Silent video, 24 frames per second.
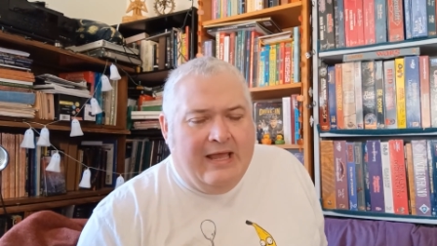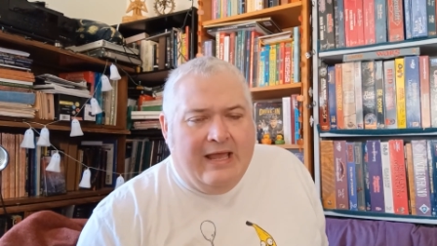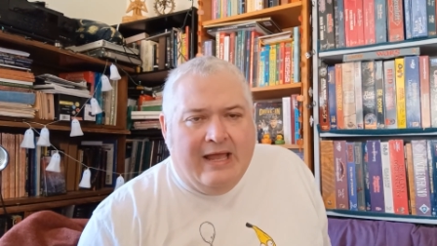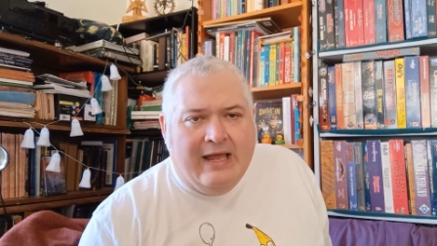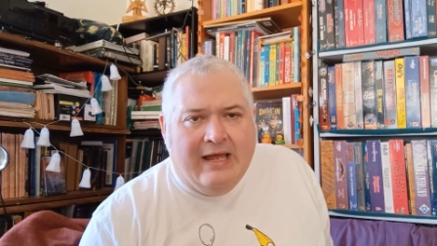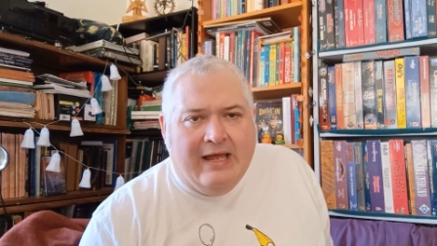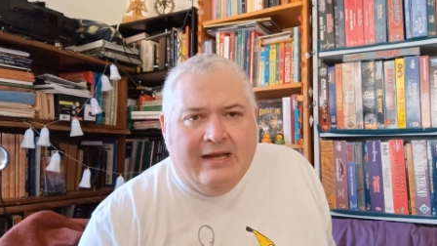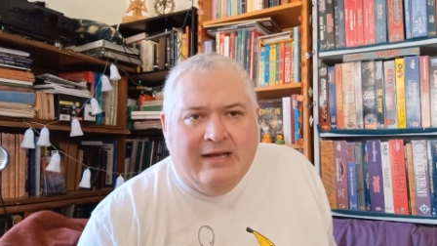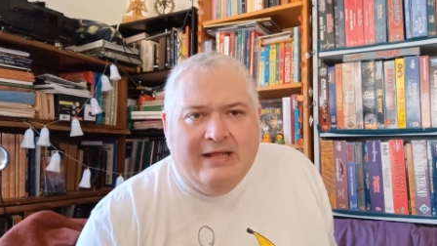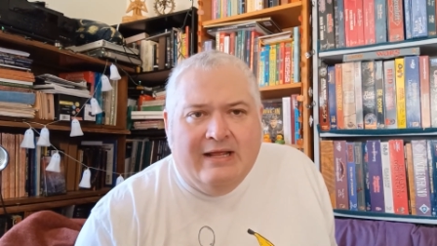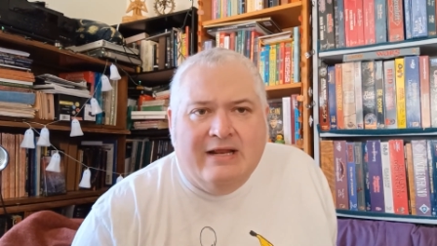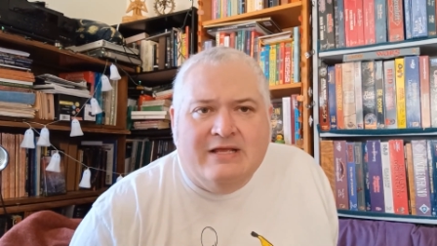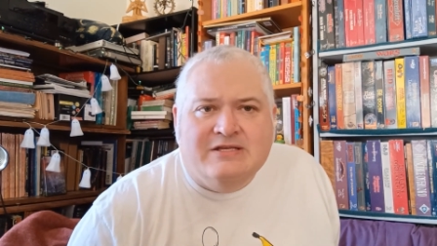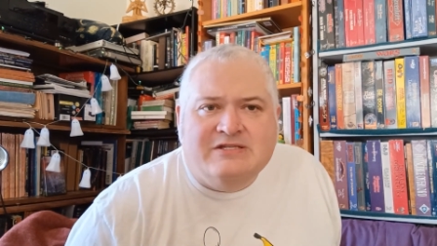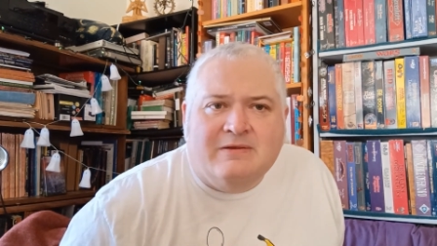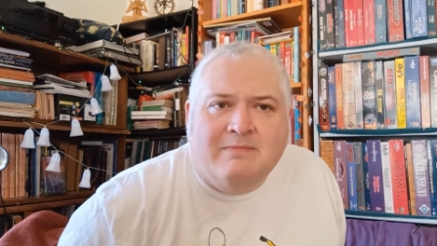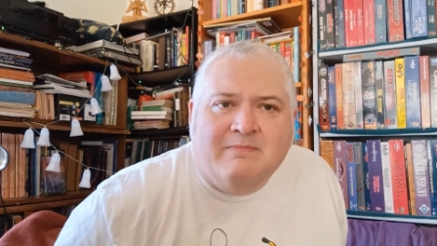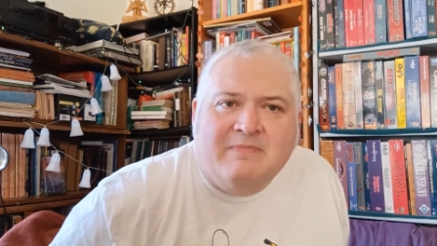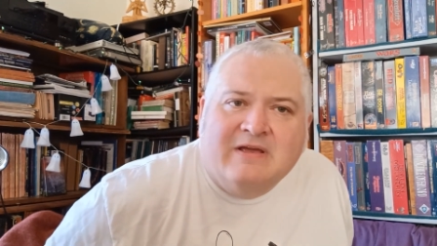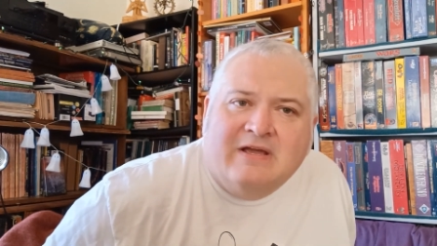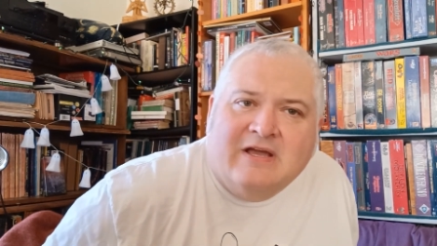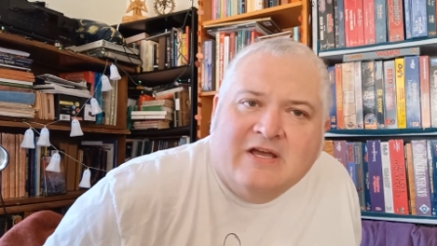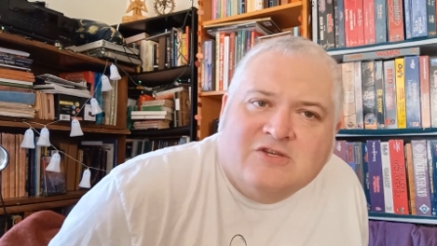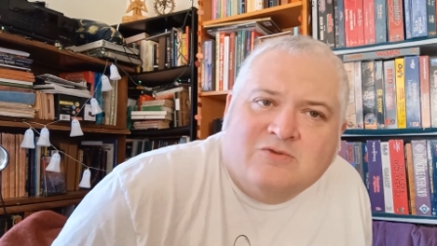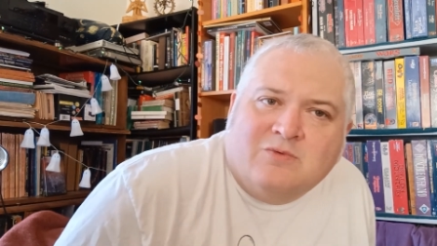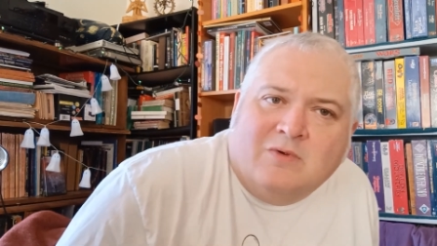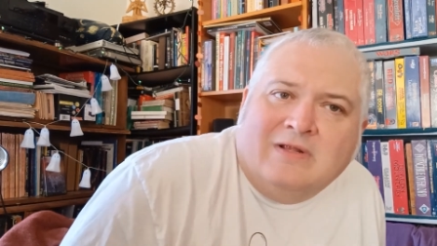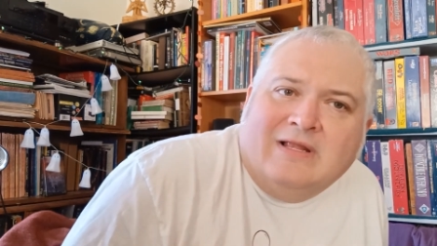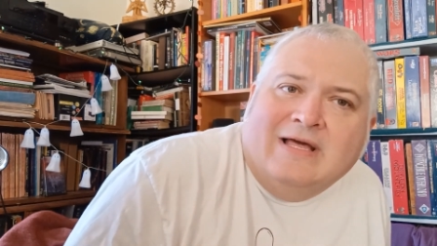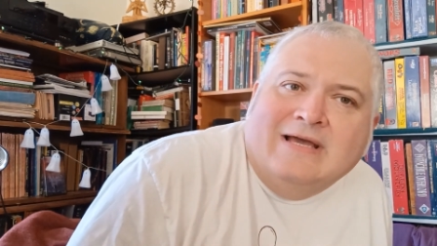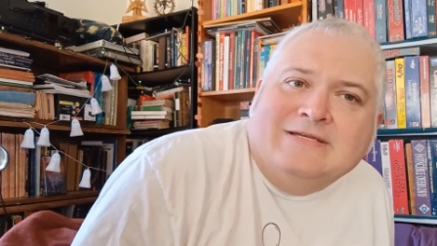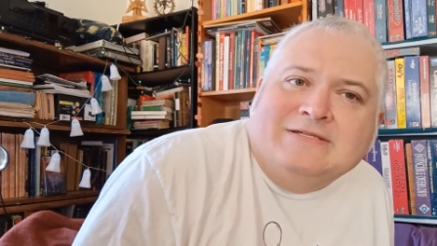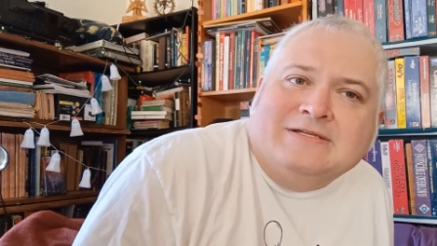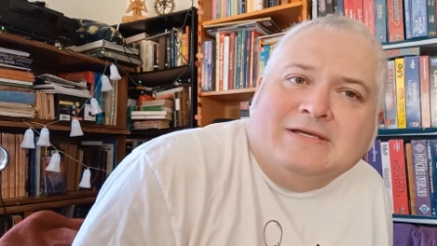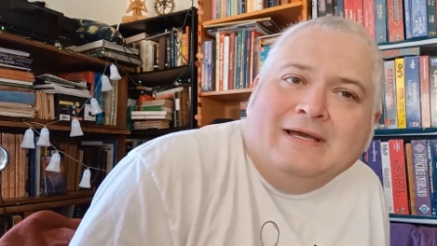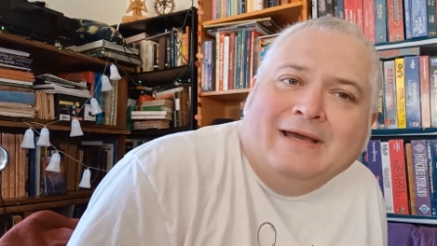And it isn't because we're
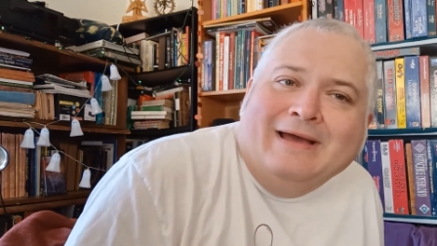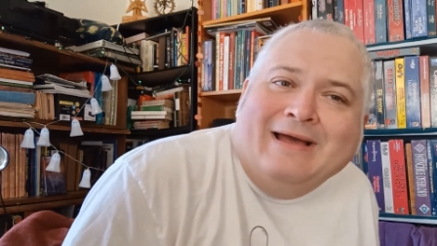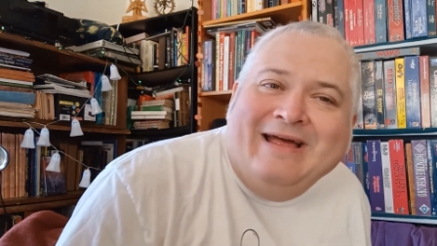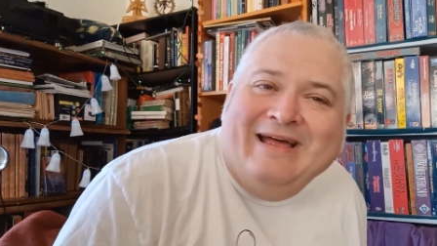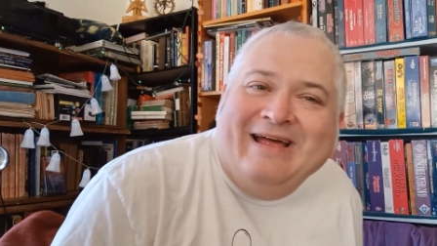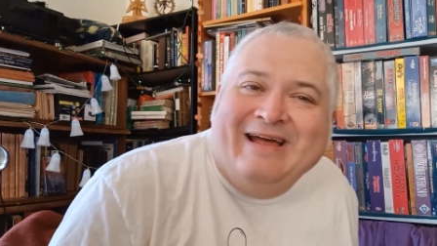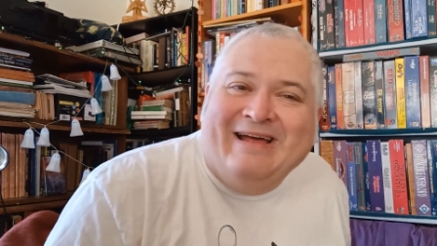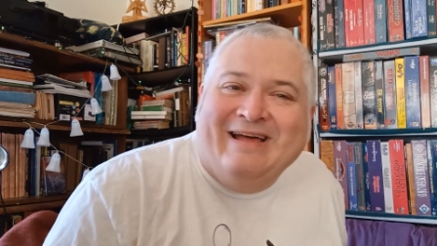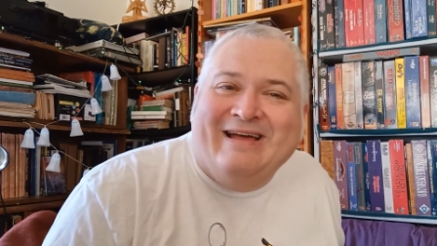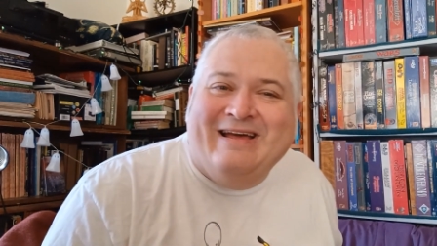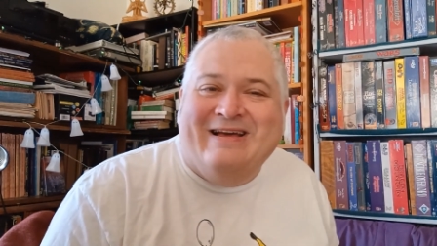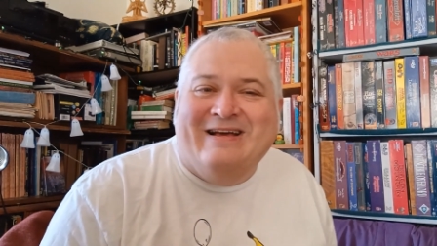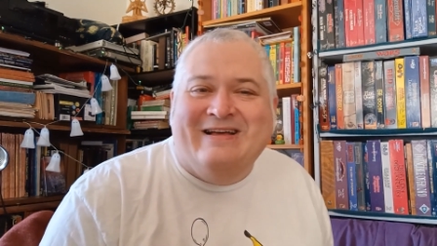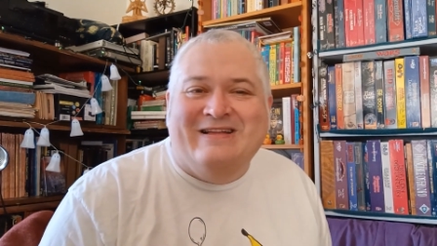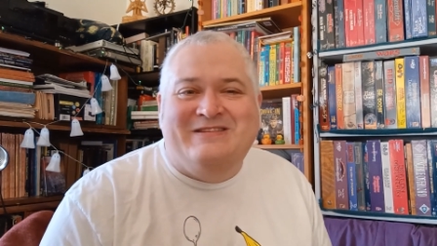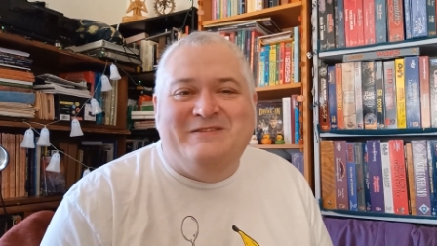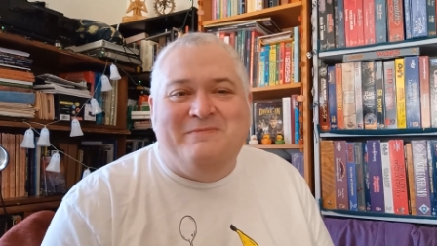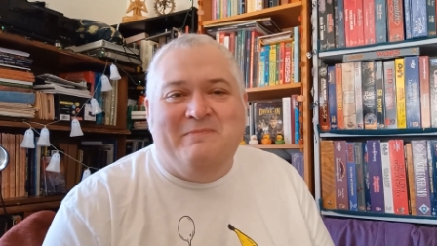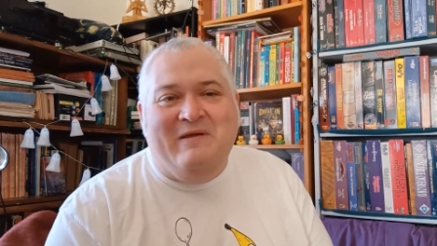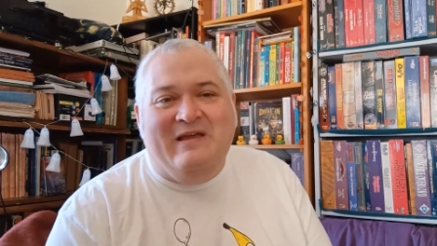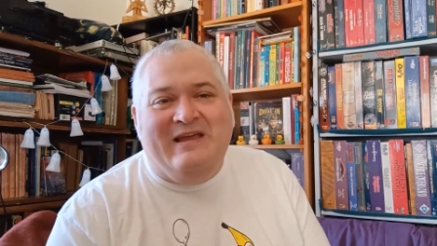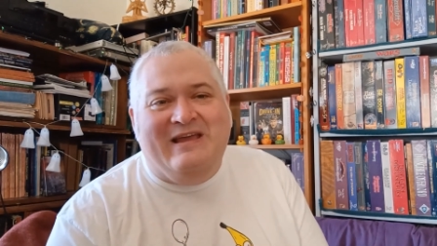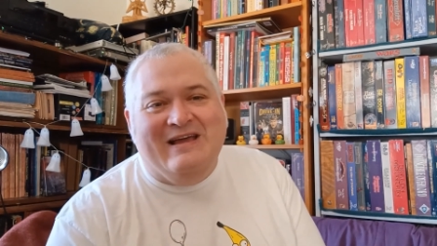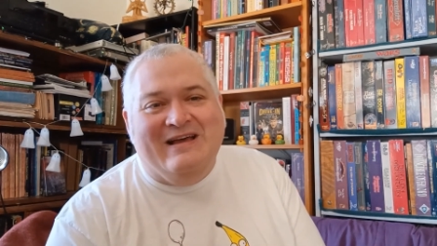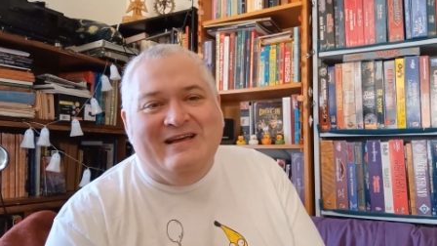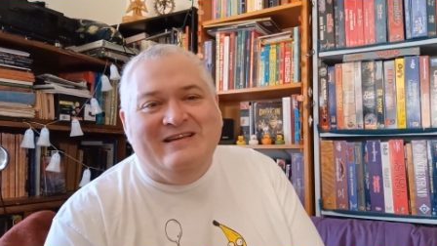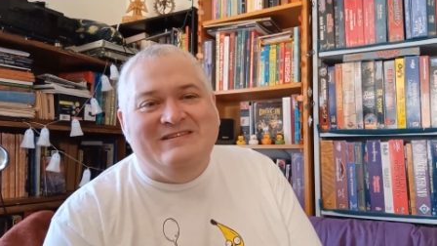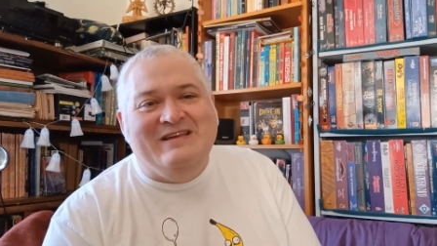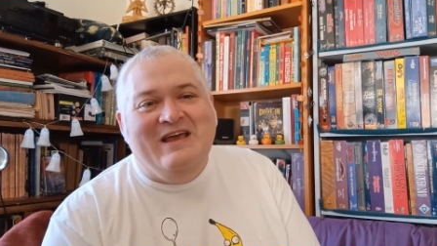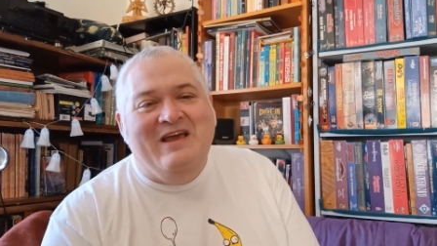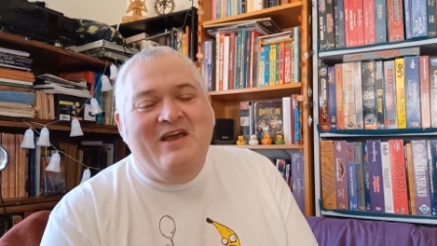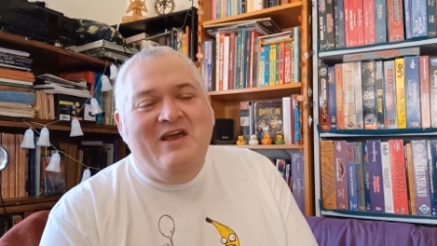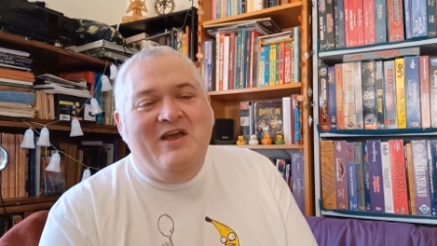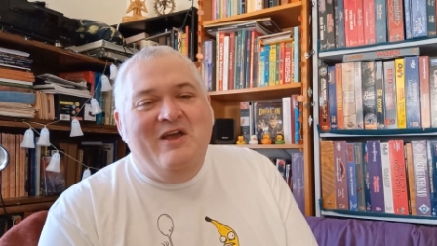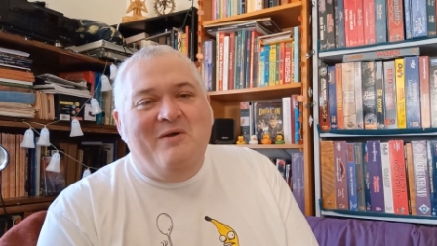lazy. It's because